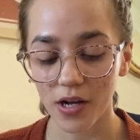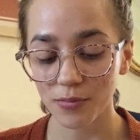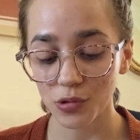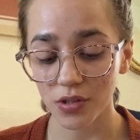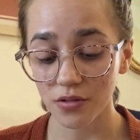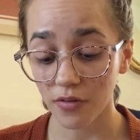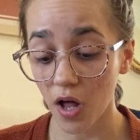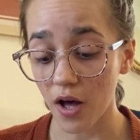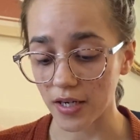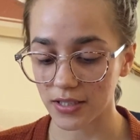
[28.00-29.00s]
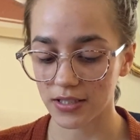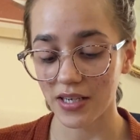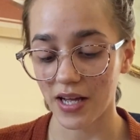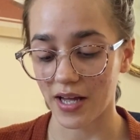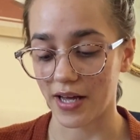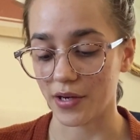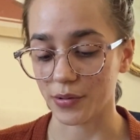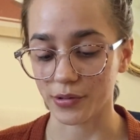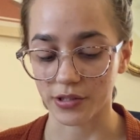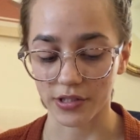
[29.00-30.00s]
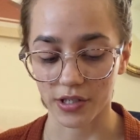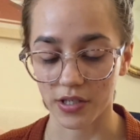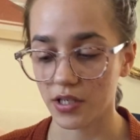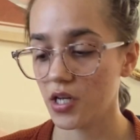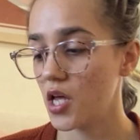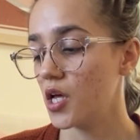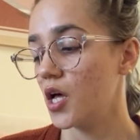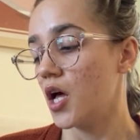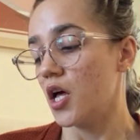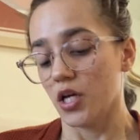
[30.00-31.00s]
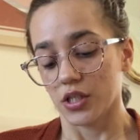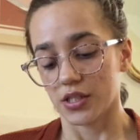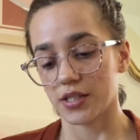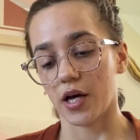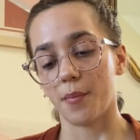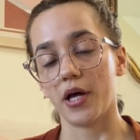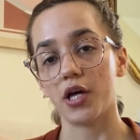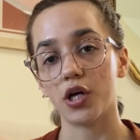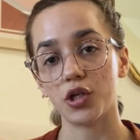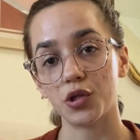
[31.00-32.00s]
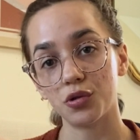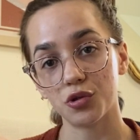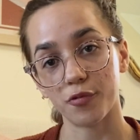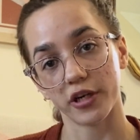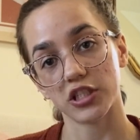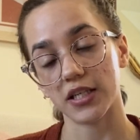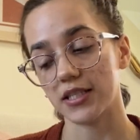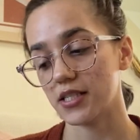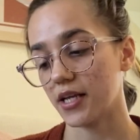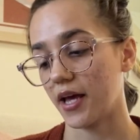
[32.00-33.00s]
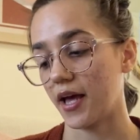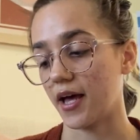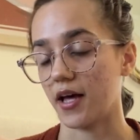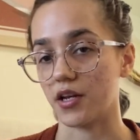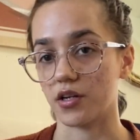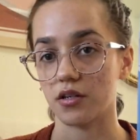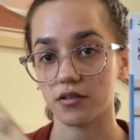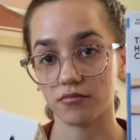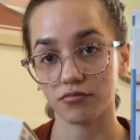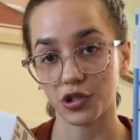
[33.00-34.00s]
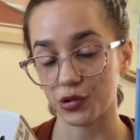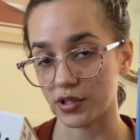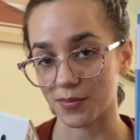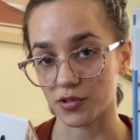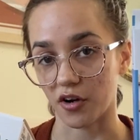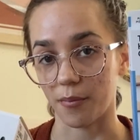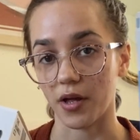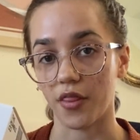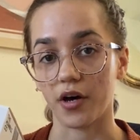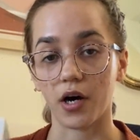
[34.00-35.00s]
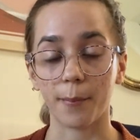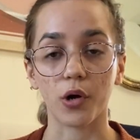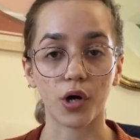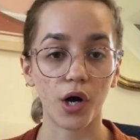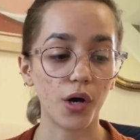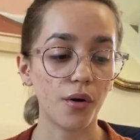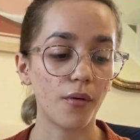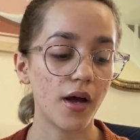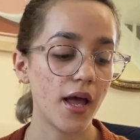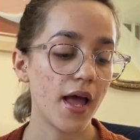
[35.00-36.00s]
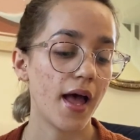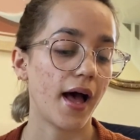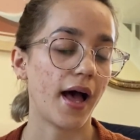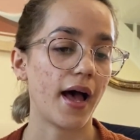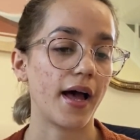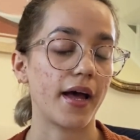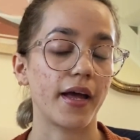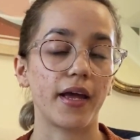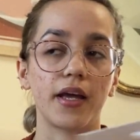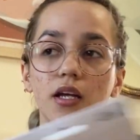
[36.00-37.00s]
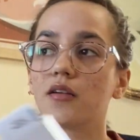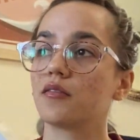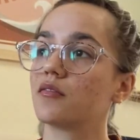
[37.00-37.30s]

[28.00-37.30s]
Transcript: welcome to a new vlog. I ordered some new toothbrushes and Q-tips from The Humble Co. I